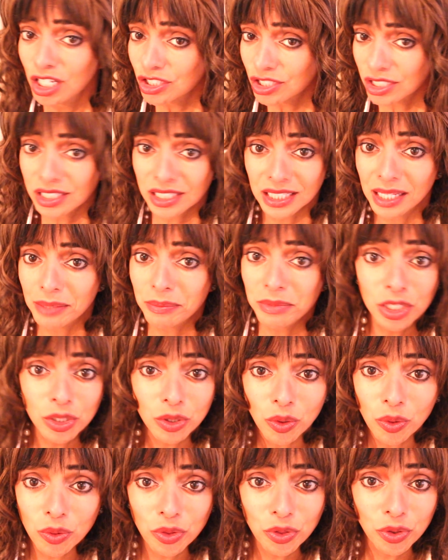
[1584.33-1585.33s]
just let me
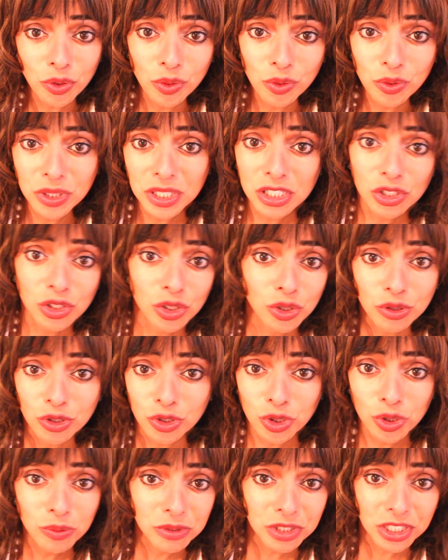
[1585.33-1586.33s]
know through this
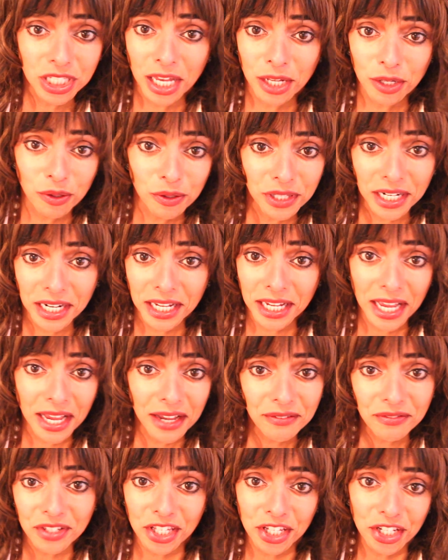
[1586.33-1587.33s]
YouTube channel that I
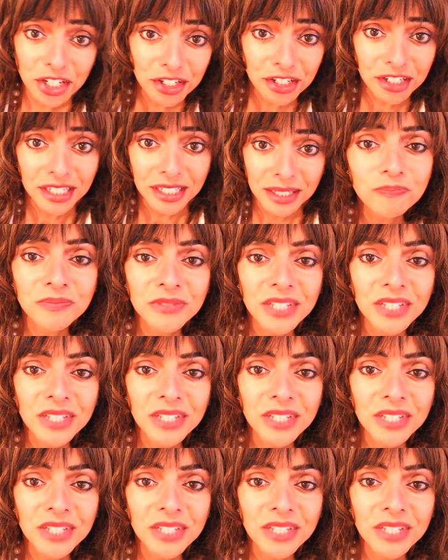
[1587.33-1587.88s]
have here.